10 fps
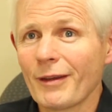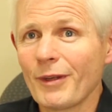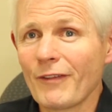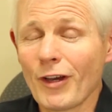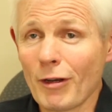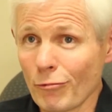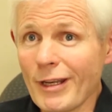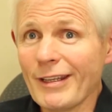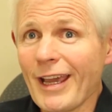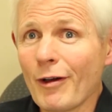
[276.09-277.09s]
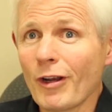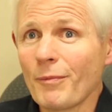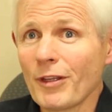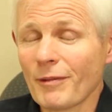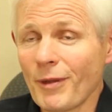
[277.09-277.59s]
I mean, I've got it written down on a
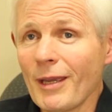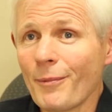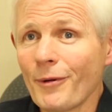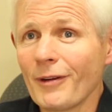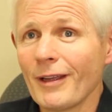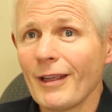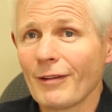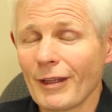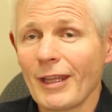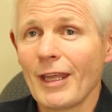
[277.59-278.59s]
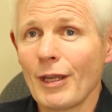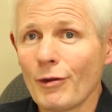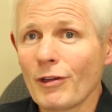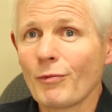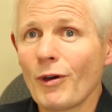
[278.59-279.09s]
piece of paper, say,
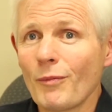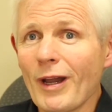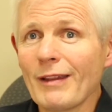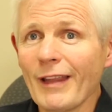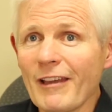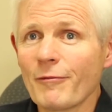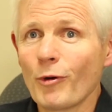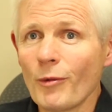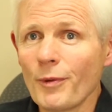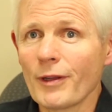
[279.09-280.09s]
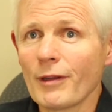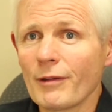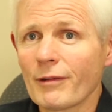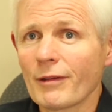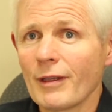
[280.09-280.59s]
here's what my life purpose
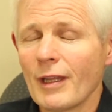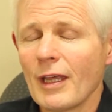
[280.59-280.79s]
is,